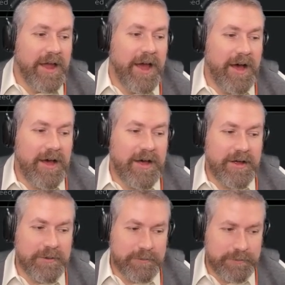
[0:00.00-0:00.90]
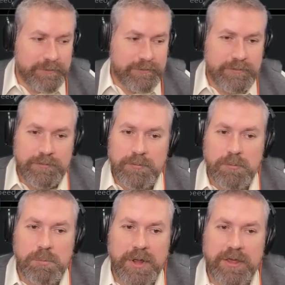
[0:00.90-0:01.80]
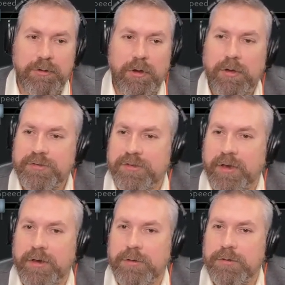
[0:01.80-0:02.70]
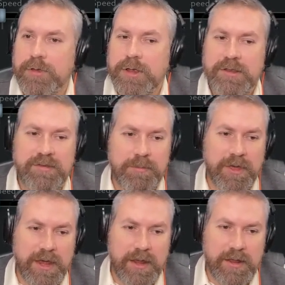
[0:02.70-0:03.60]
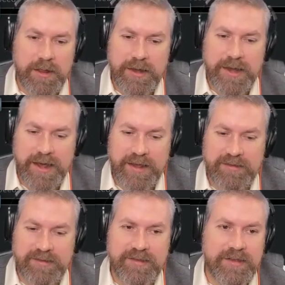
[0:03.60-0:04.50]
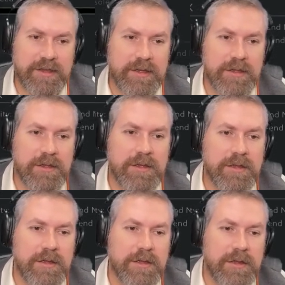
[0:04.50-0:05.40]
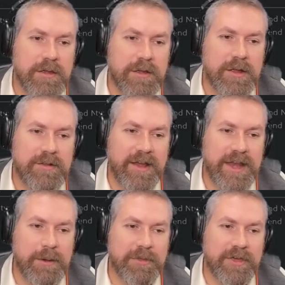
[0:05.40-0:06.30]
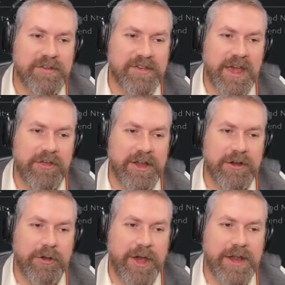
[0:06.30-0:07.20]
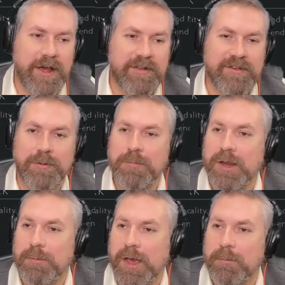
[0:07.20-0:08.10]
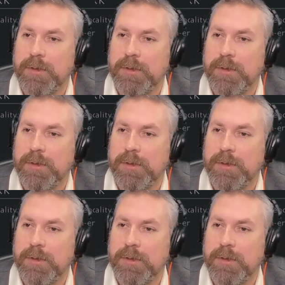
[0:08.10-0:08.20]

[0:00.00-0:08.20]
But you also, something nice dynamically scale hero icons on Minimap.